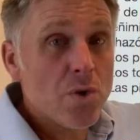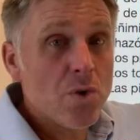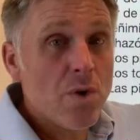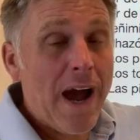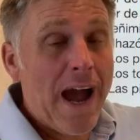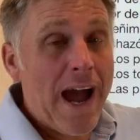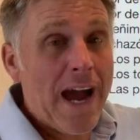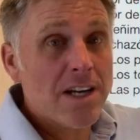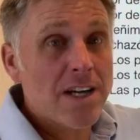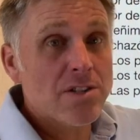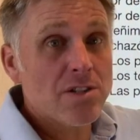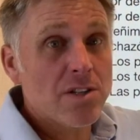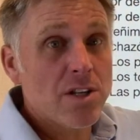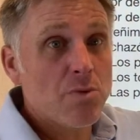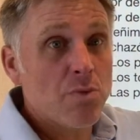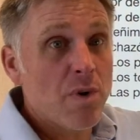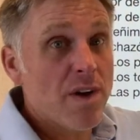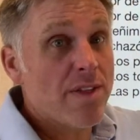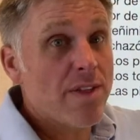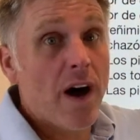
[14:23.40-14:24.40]
actually
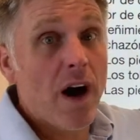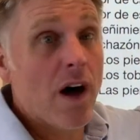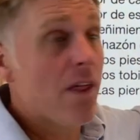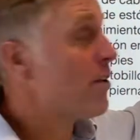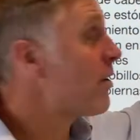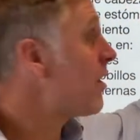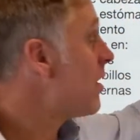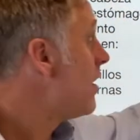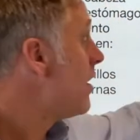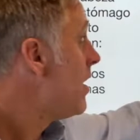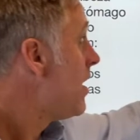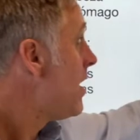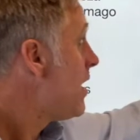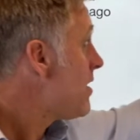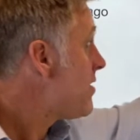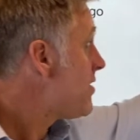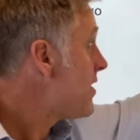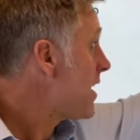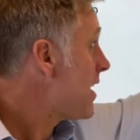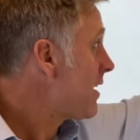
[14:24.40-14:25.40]
with other
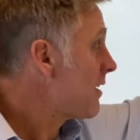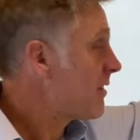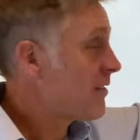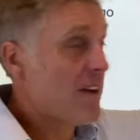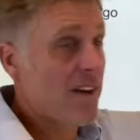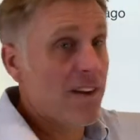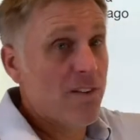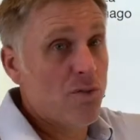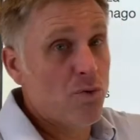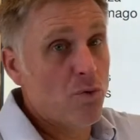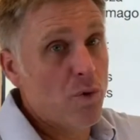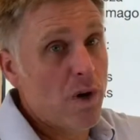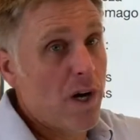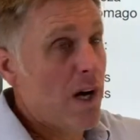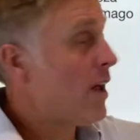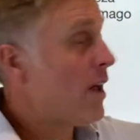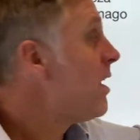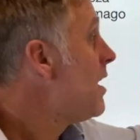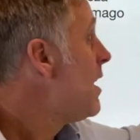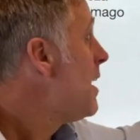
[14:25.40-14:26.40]
things as
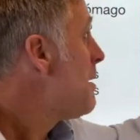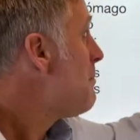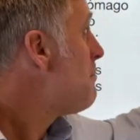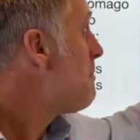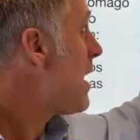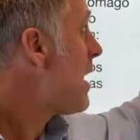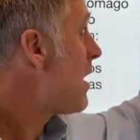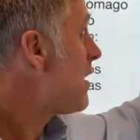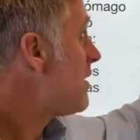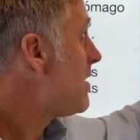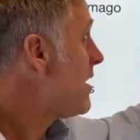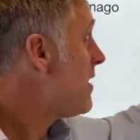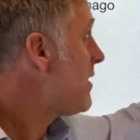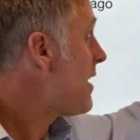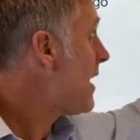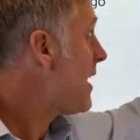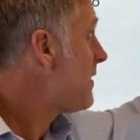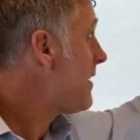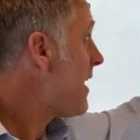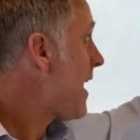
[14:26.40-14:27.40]
well.
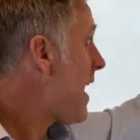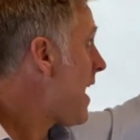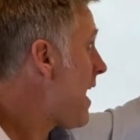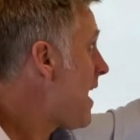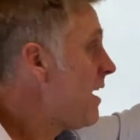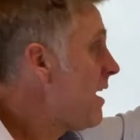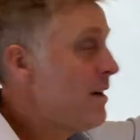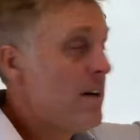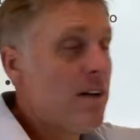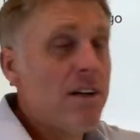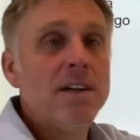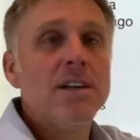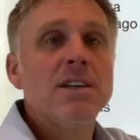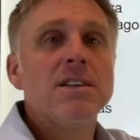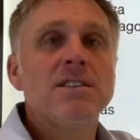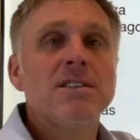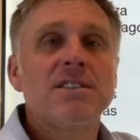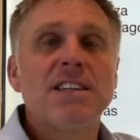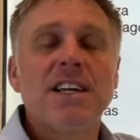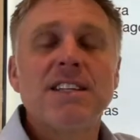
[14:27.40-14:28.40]
Pérdida de
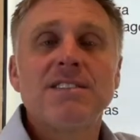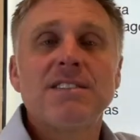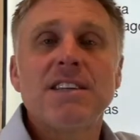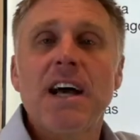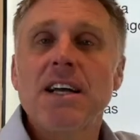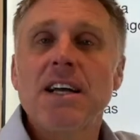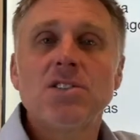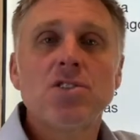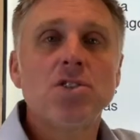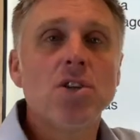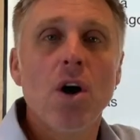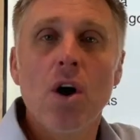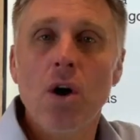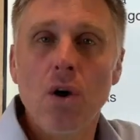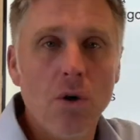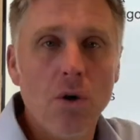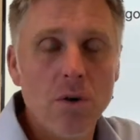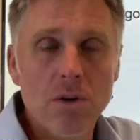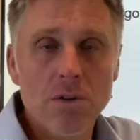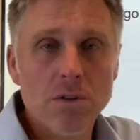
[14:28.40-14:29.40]

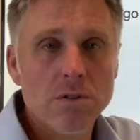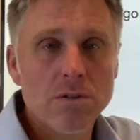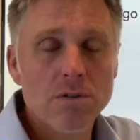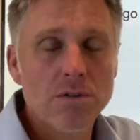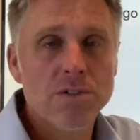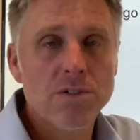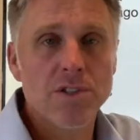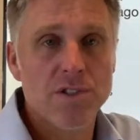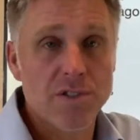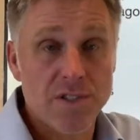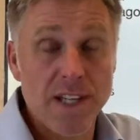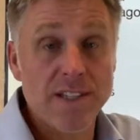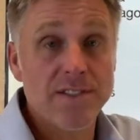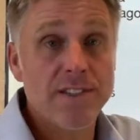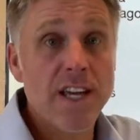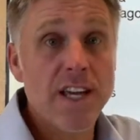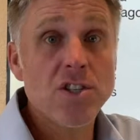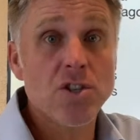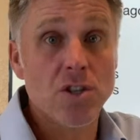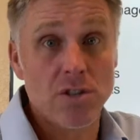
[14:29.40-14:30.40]
sensación, so
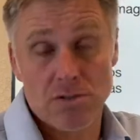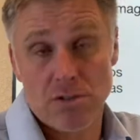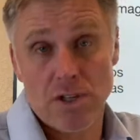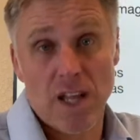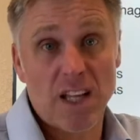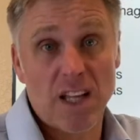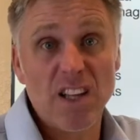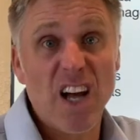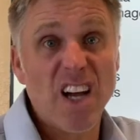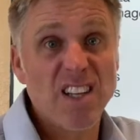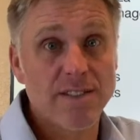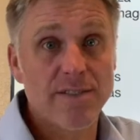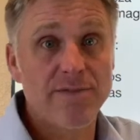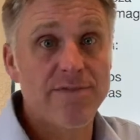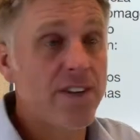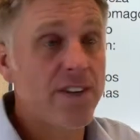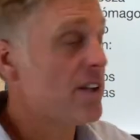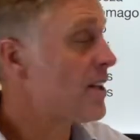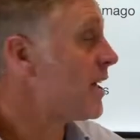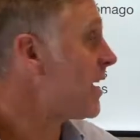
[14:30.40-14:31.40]
sensation, so like loss of
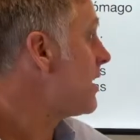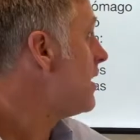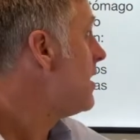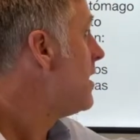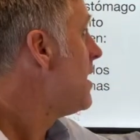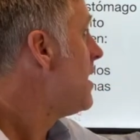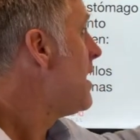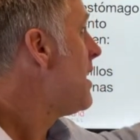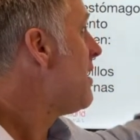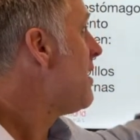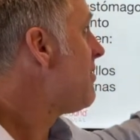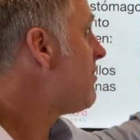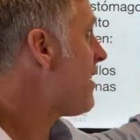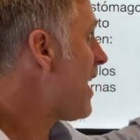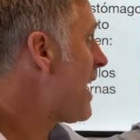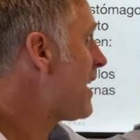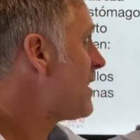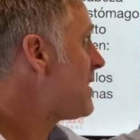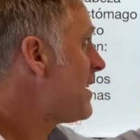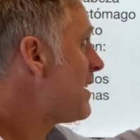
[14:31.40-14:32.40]
feeling.
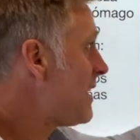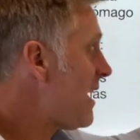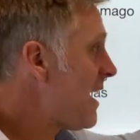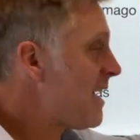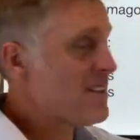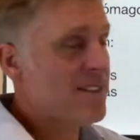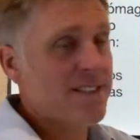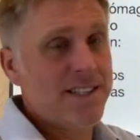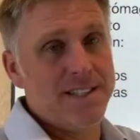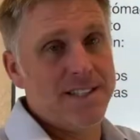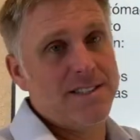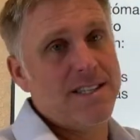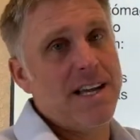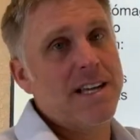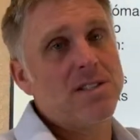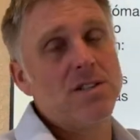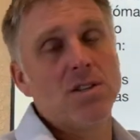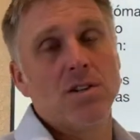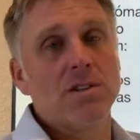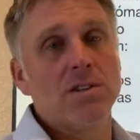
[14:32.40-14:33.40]
Falta de
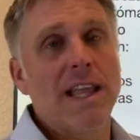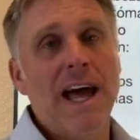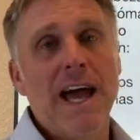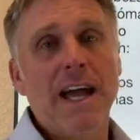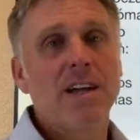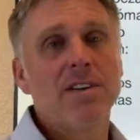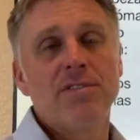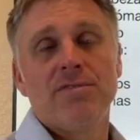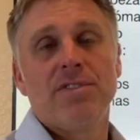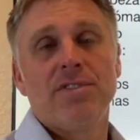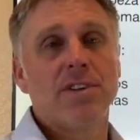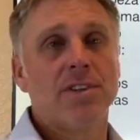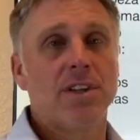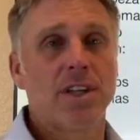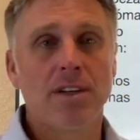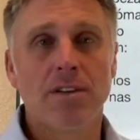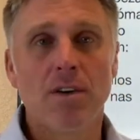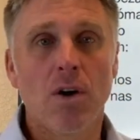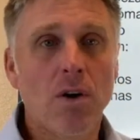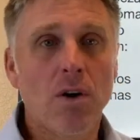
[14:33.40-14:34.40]
sensación, lack of
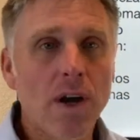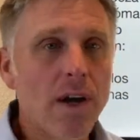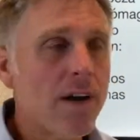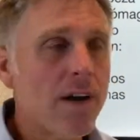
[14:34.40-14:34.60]
feeling, okay?